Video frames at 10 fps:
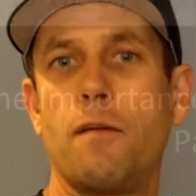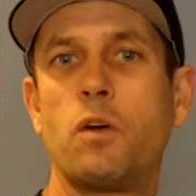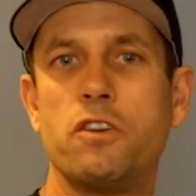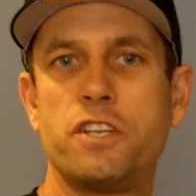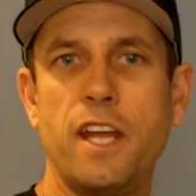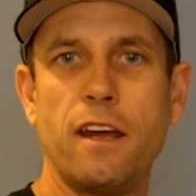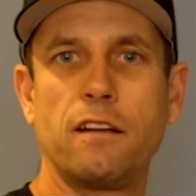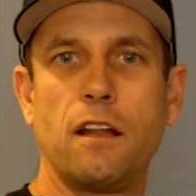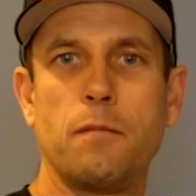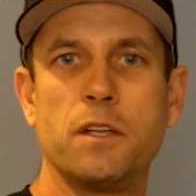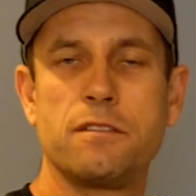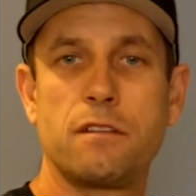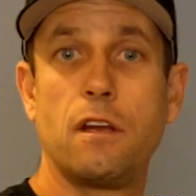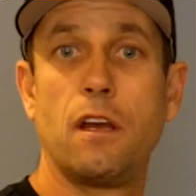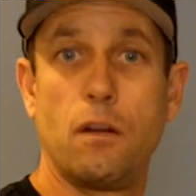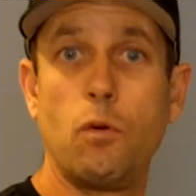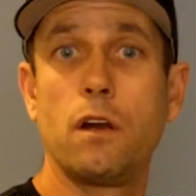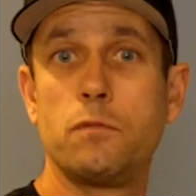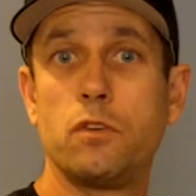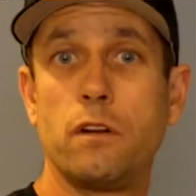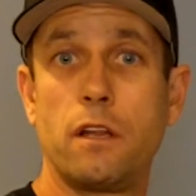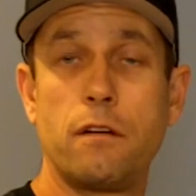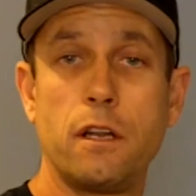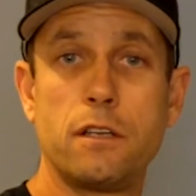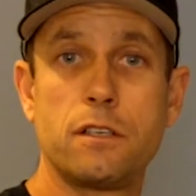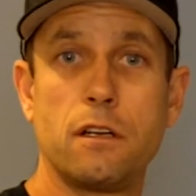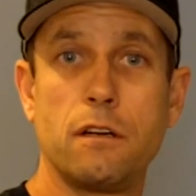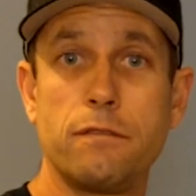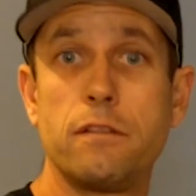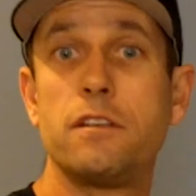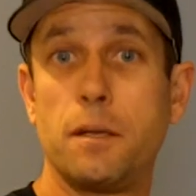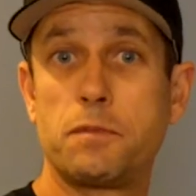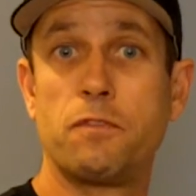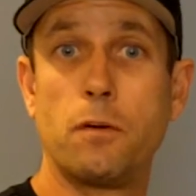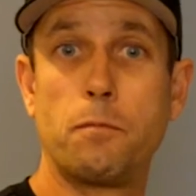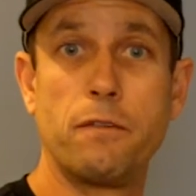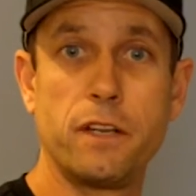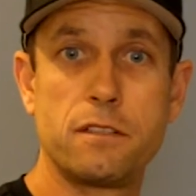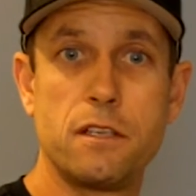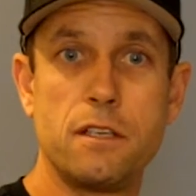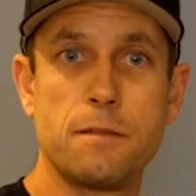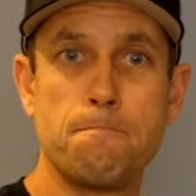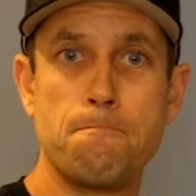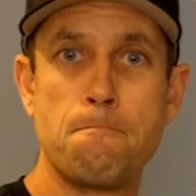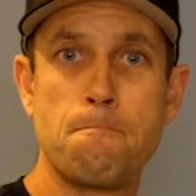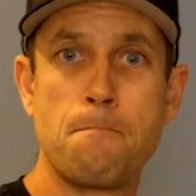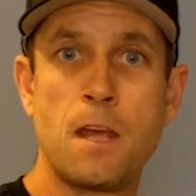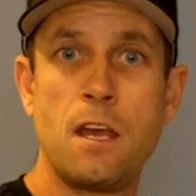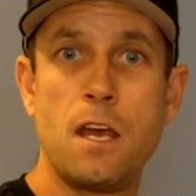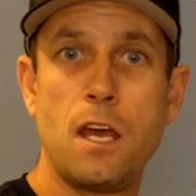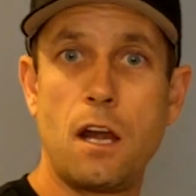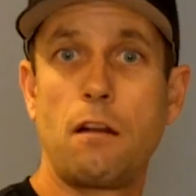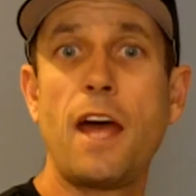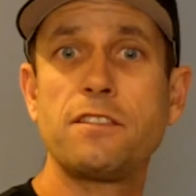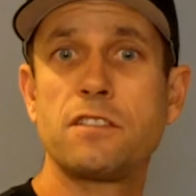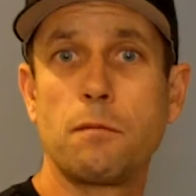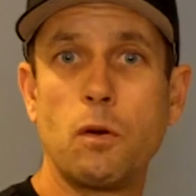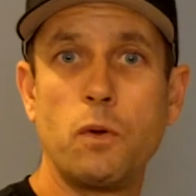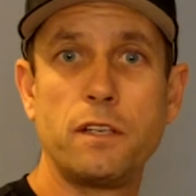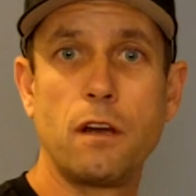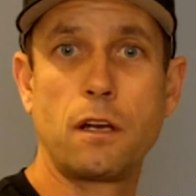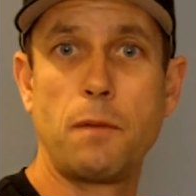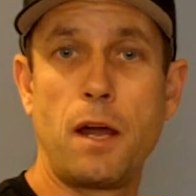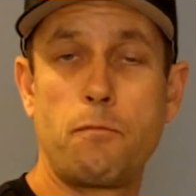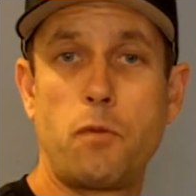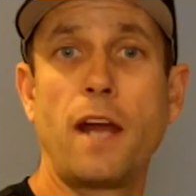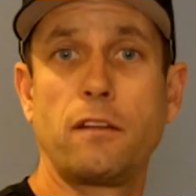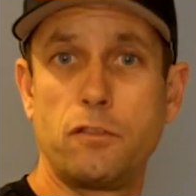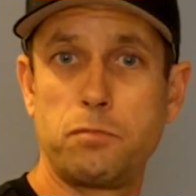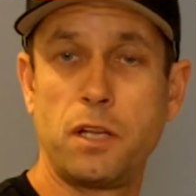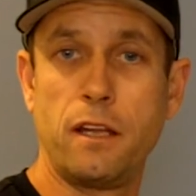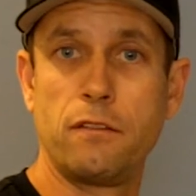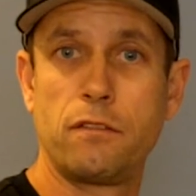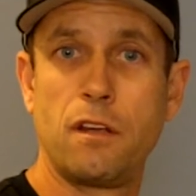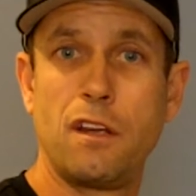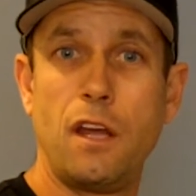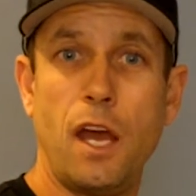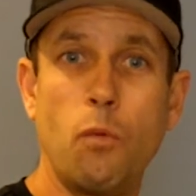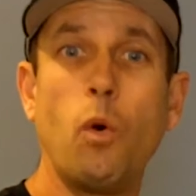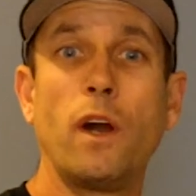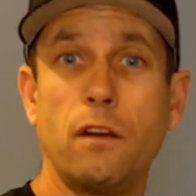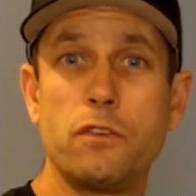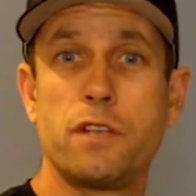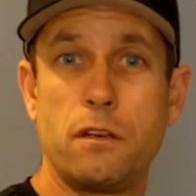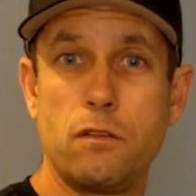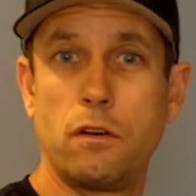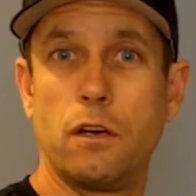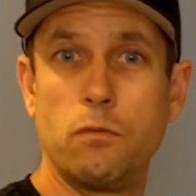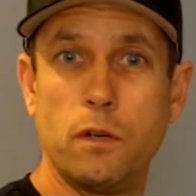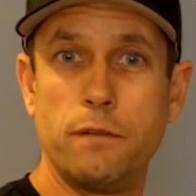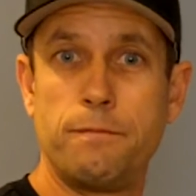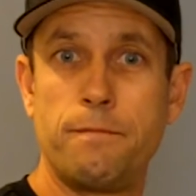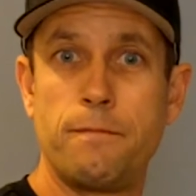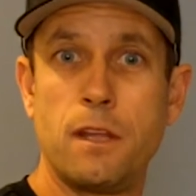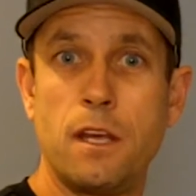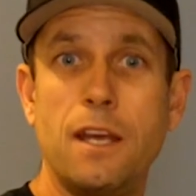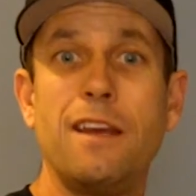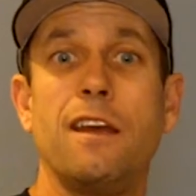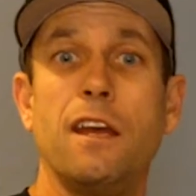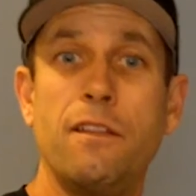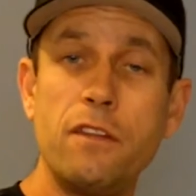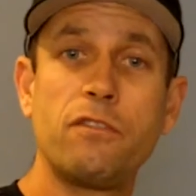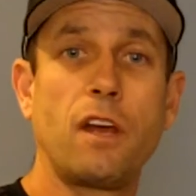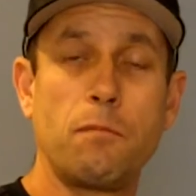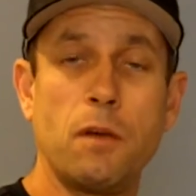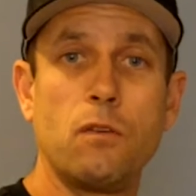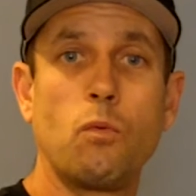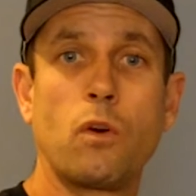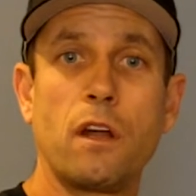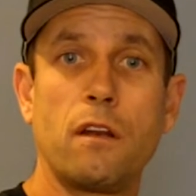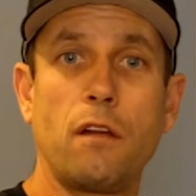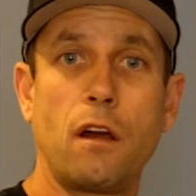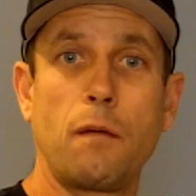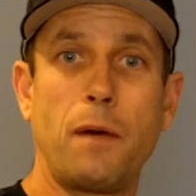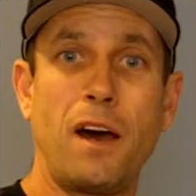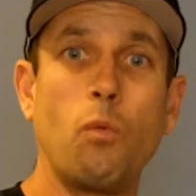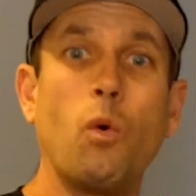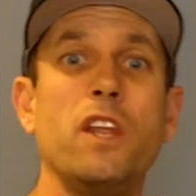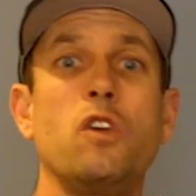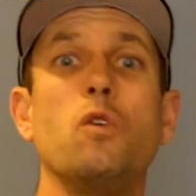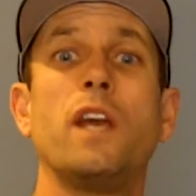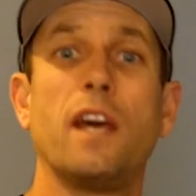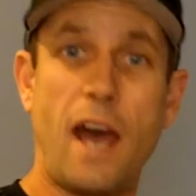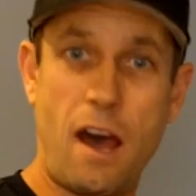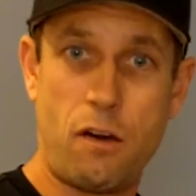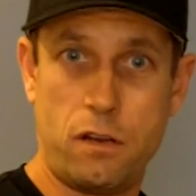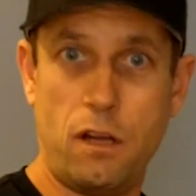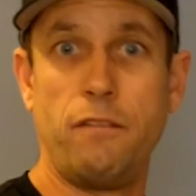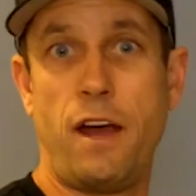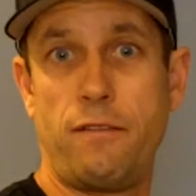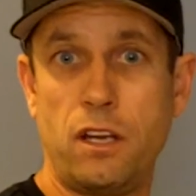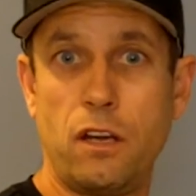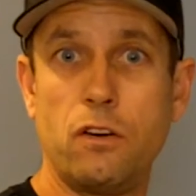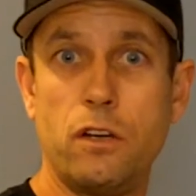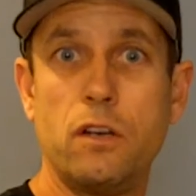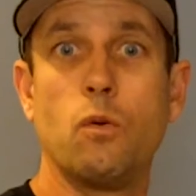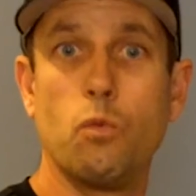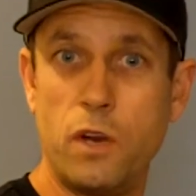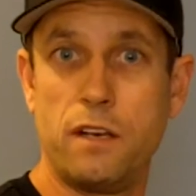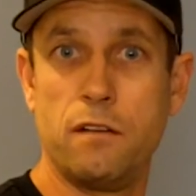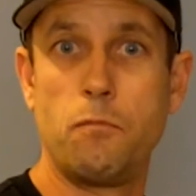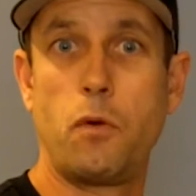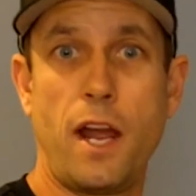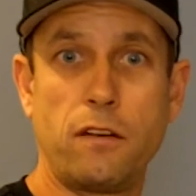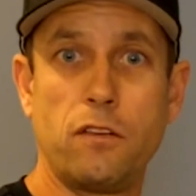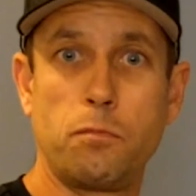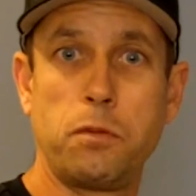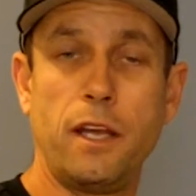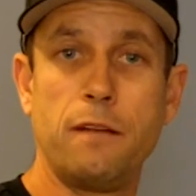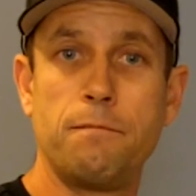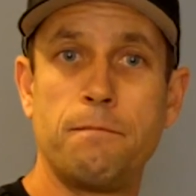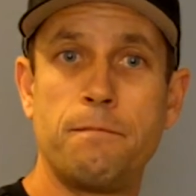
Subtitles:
I'm Coach CoachClemens, and welcome to another edition of Tips for a Perfect Season. In our last segment, we talked about practice plans and what goes into a good one. In this segment, we're going to talk about what you get out of having a good written practice plan.